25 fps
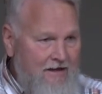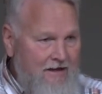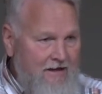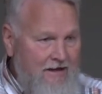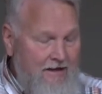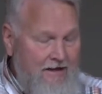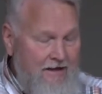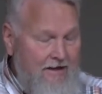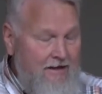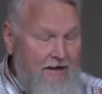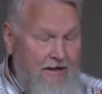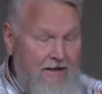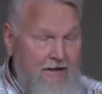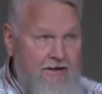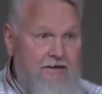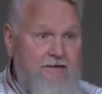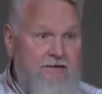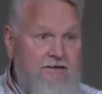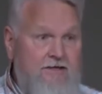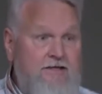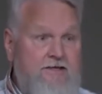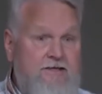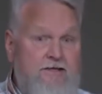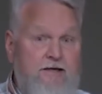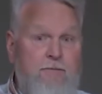He
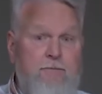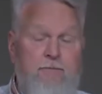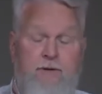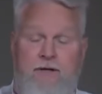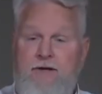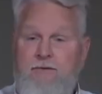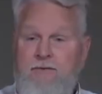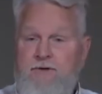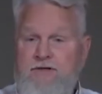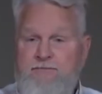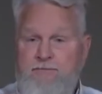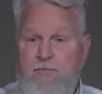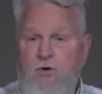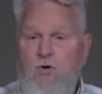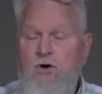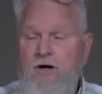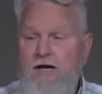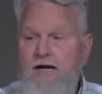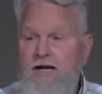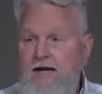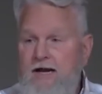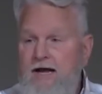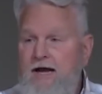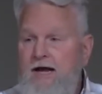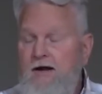just simply was
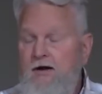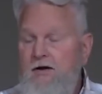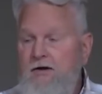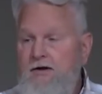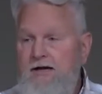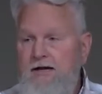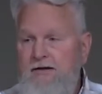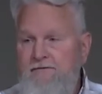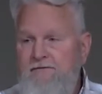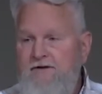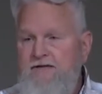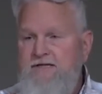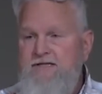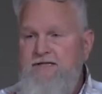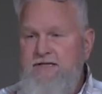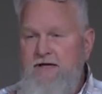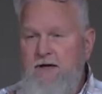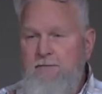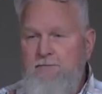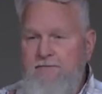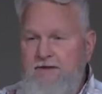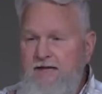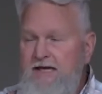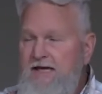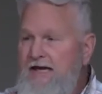pointing out, if it's
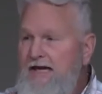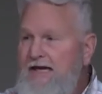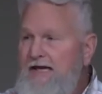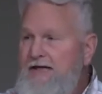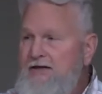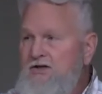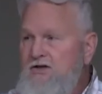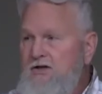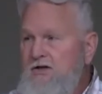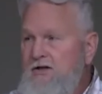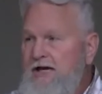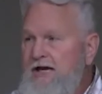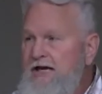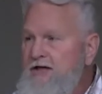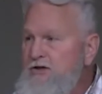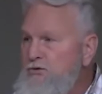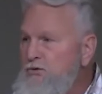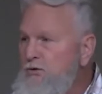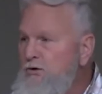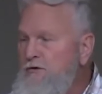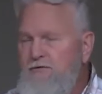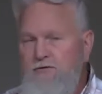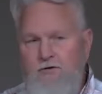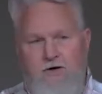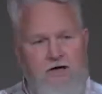something
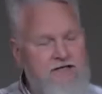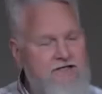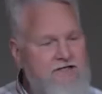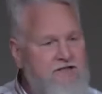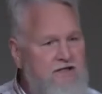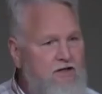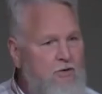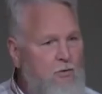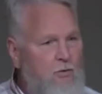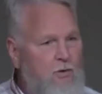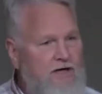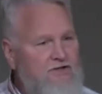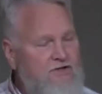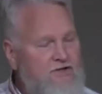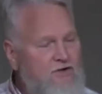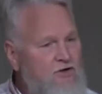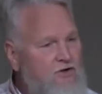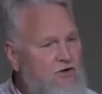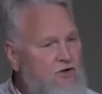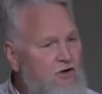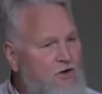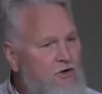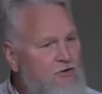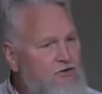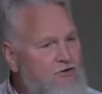intellectual for us in the Western
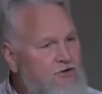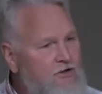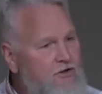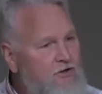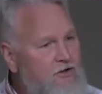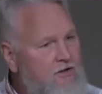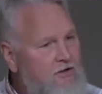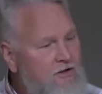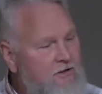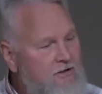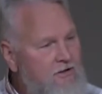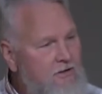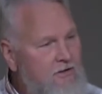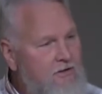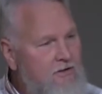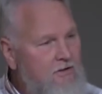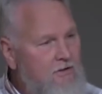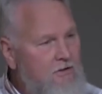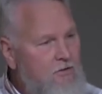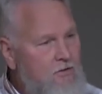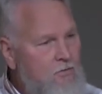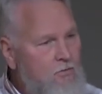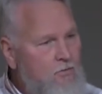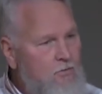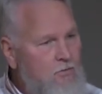culture,
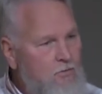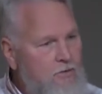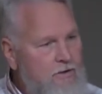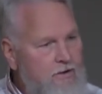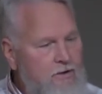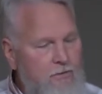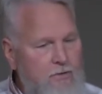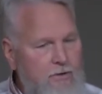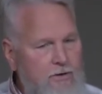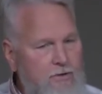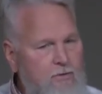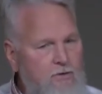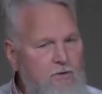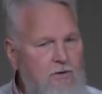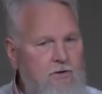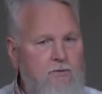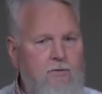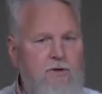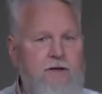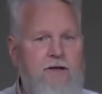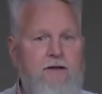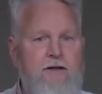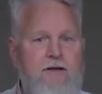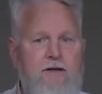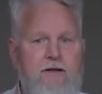we
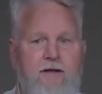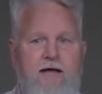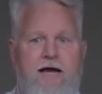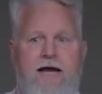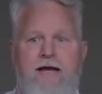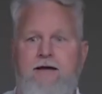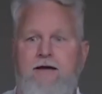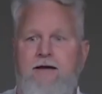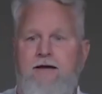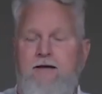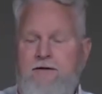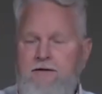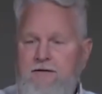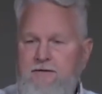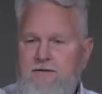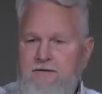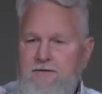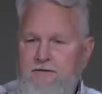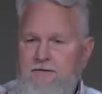like it.